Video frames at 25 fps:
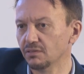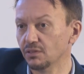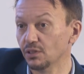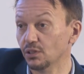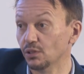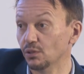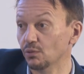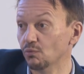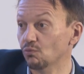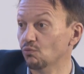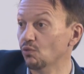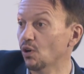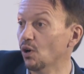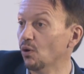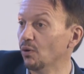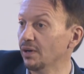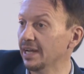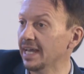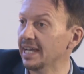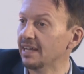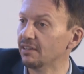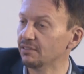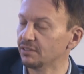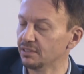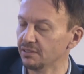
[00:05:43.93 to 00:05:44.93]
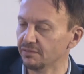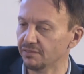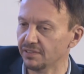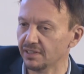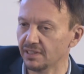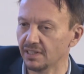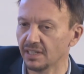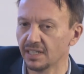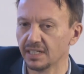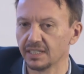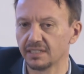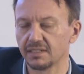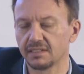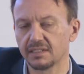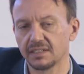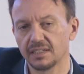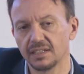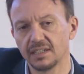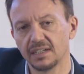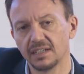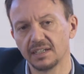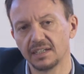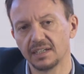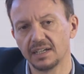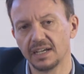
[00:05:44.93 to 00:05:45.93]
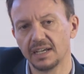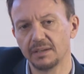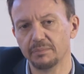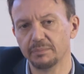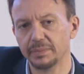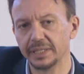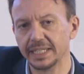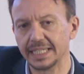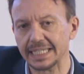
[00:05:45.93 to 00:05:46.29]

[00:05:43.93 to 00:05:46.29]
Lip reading: you know, roll out, if you like, and